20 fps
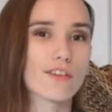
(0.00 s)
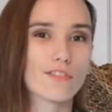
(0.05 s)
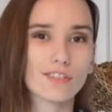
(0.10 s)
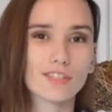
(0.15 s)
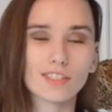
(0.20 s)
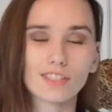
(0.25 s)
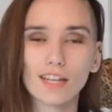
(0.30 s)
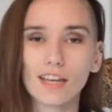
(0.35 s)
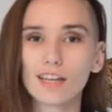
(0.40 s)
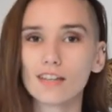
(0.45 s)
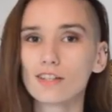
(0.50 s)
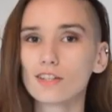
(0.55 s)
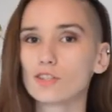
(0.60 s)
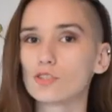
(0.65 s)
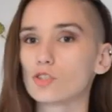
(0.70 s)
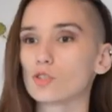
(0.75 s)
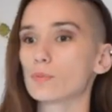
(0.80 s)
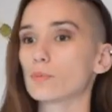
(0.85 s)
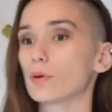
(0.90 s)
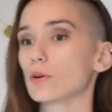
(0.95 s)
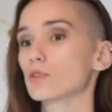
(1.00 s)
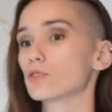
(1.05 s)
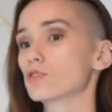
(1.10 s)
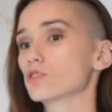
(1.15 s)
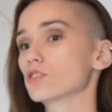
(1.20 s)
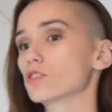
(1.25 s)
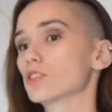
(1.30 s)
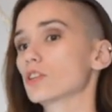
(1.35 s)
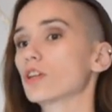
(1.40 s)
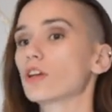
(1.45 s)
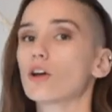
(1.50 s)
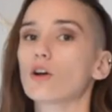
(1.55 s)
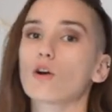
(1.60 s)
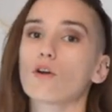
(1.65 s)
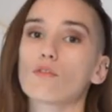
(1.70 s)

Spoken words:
every day because your birds are just going to get